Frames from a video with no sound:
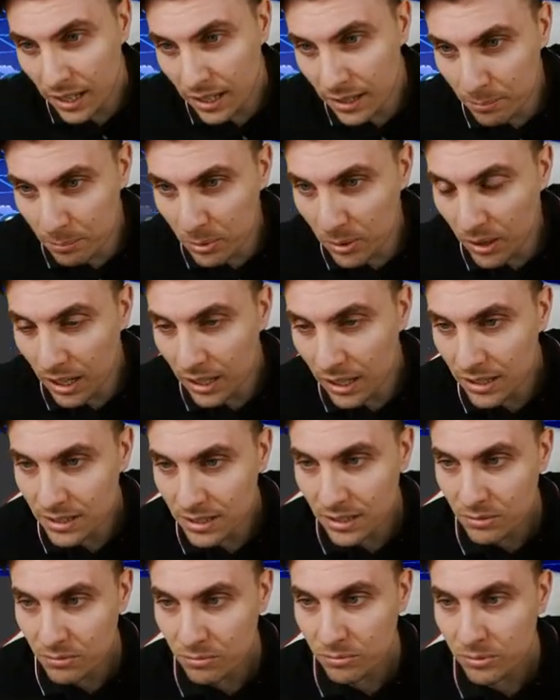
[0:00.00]
The
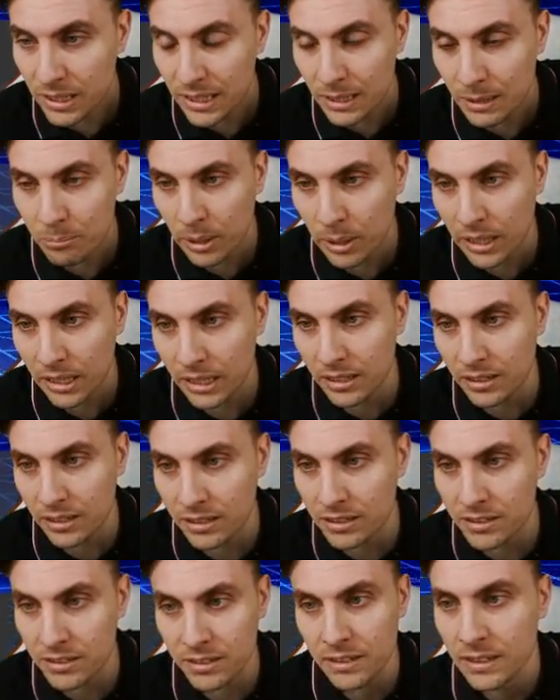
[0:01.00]
paralysis really biting
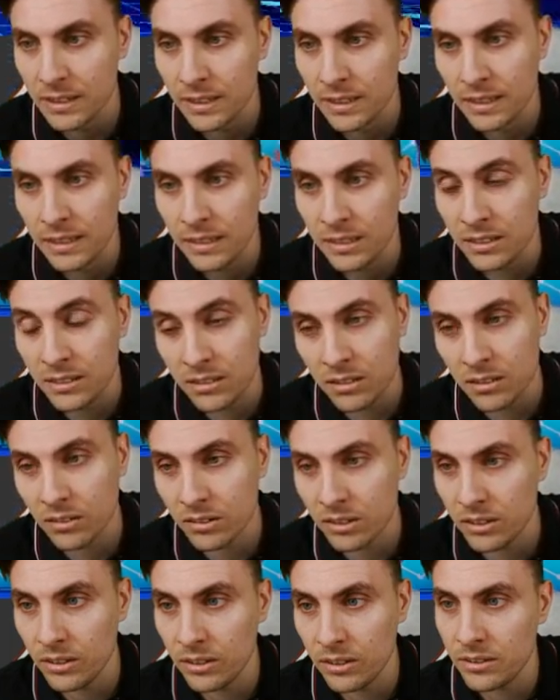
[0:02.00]
us. She's not
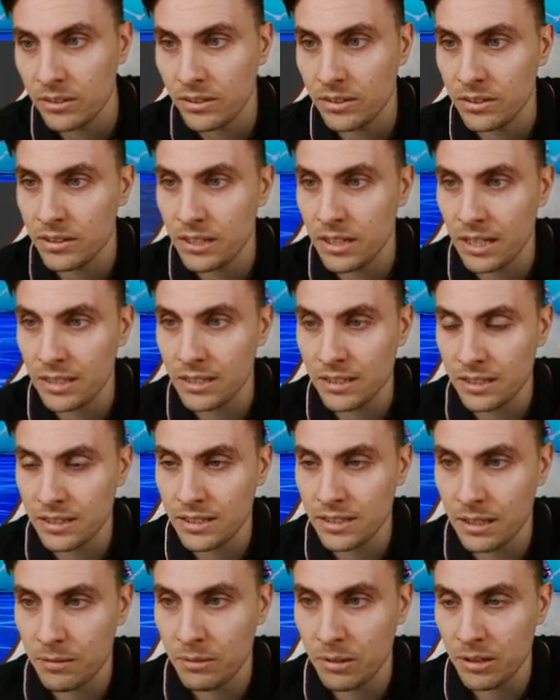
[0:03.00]
good because there's the
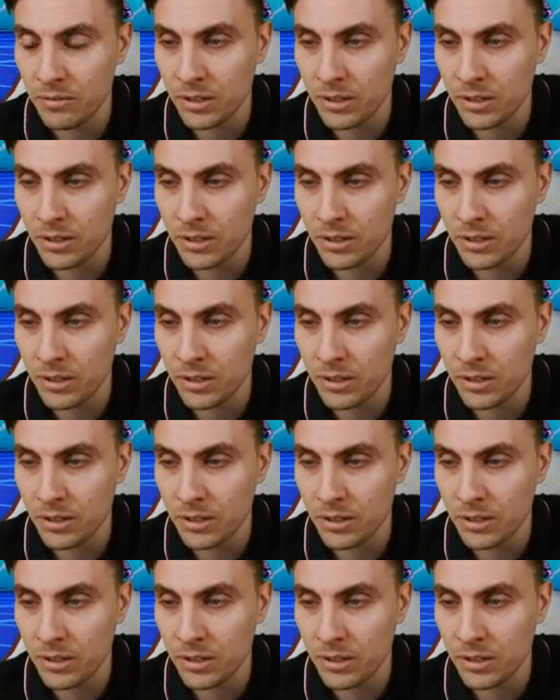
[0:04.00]
T wave